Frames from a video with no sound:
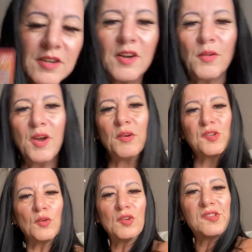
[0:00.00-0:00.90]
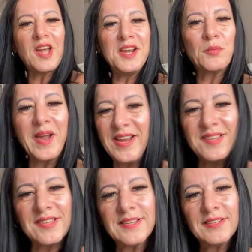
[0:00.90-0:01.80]
Although her sword
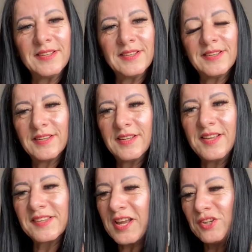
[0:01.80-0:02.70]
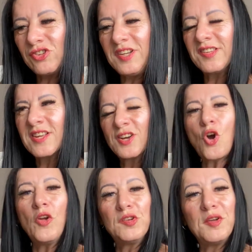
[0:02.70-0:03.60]
sideways. It's like she's
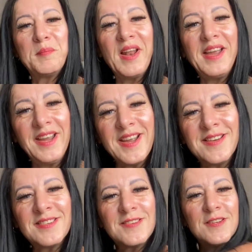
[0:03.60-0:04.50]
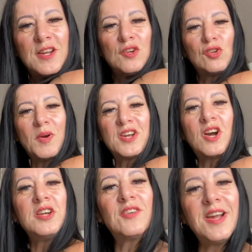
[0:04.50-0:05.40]
contemplating. Do I
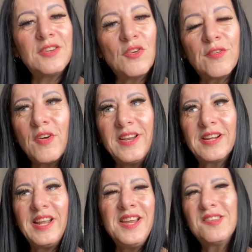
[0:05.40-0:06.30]
cut your head off in a clean